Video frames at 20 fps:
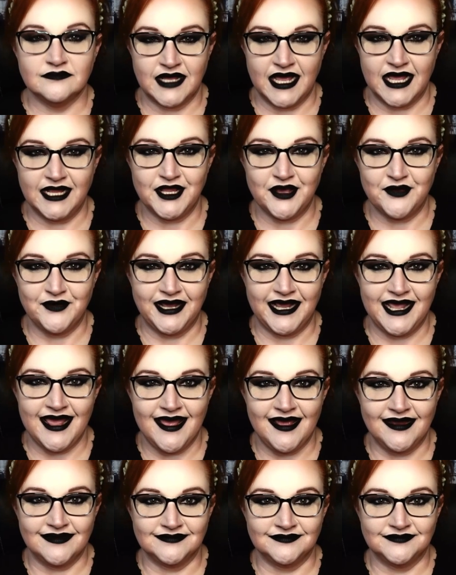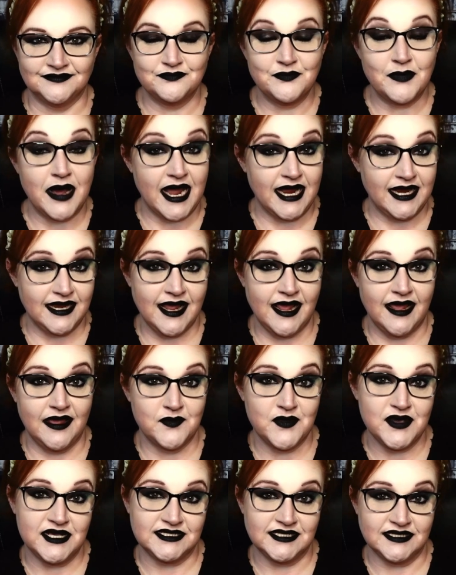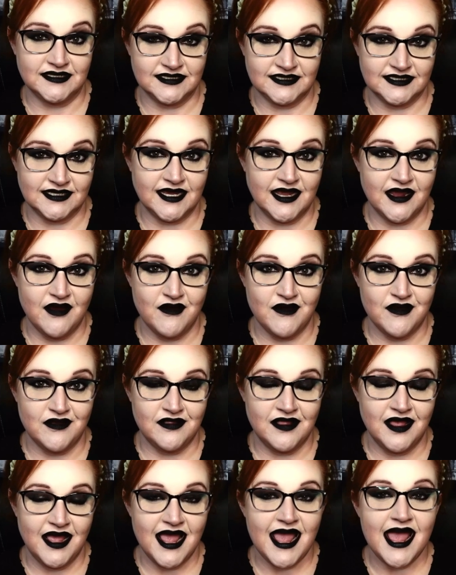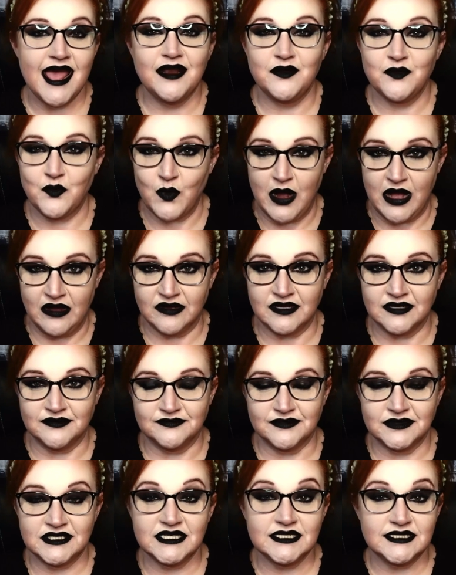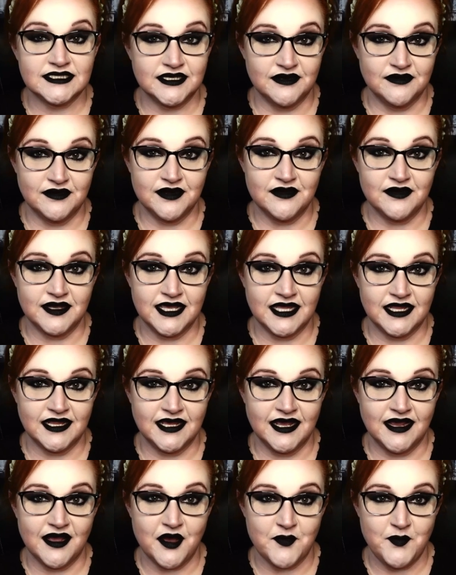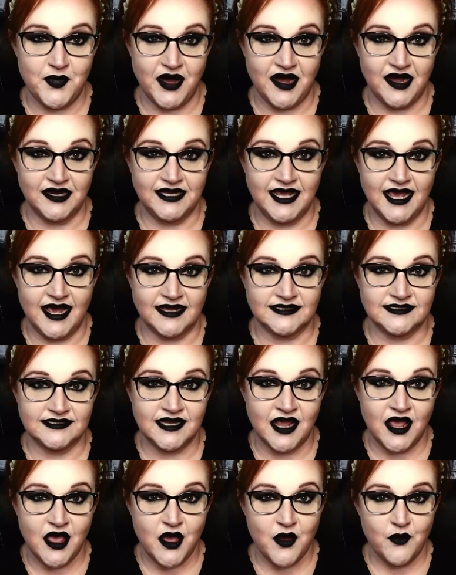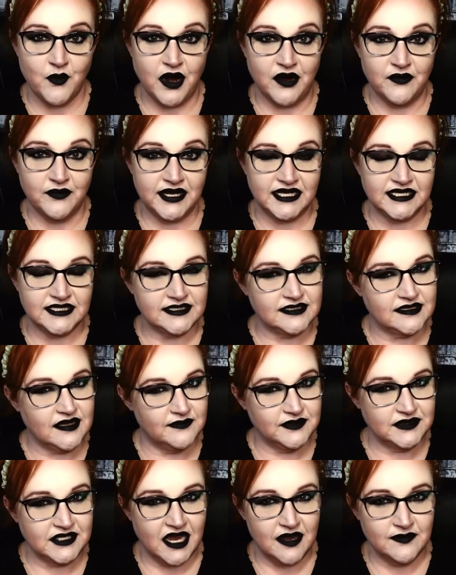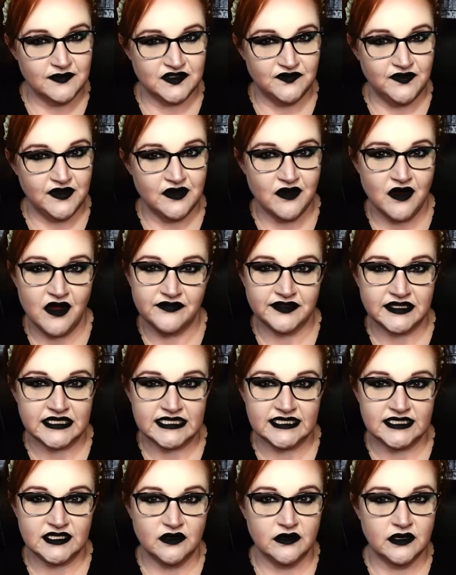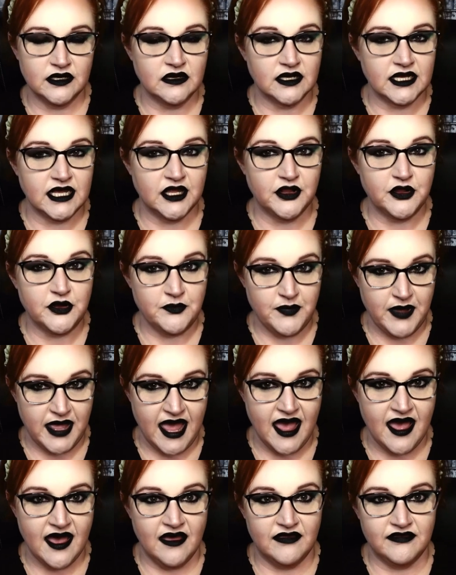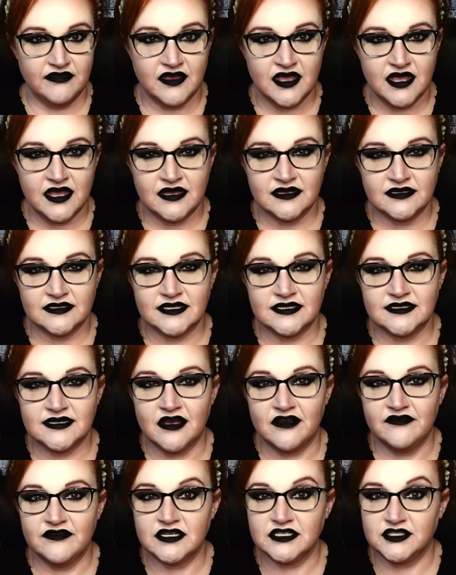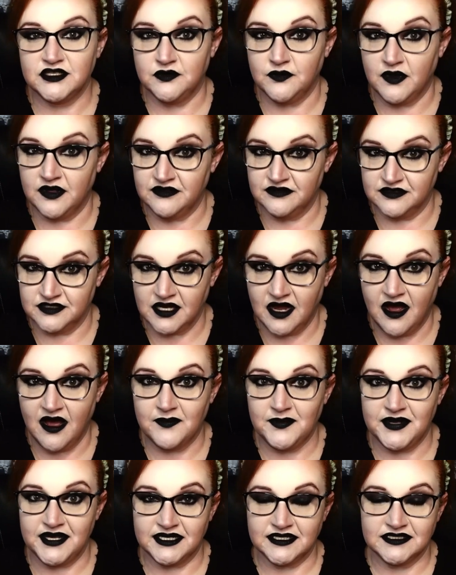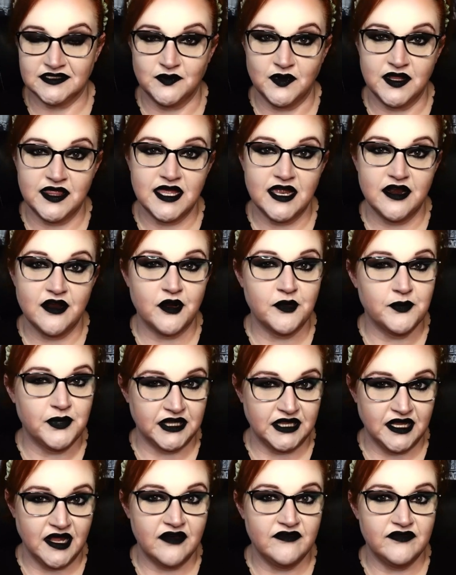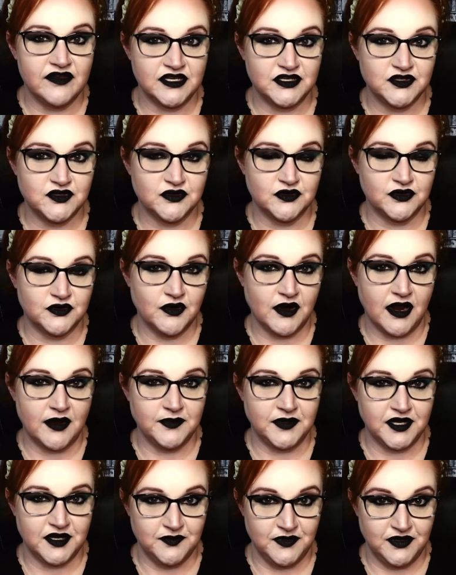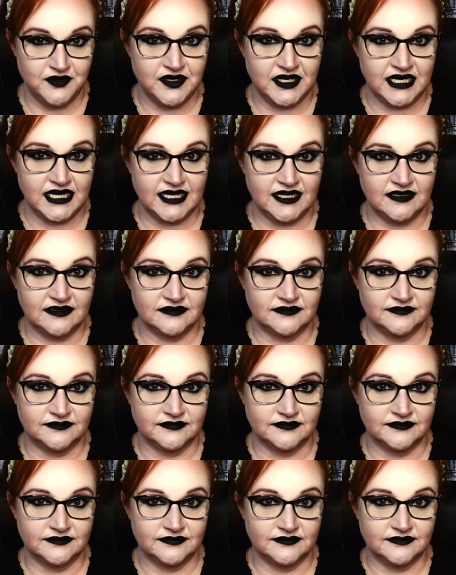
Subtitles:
Hello again. My name is Elissa Kerrill, and welcome to Serial Killing, a podcast, where we sometimes veer off the serial killer path to delve into other topics within our beloved true crime community.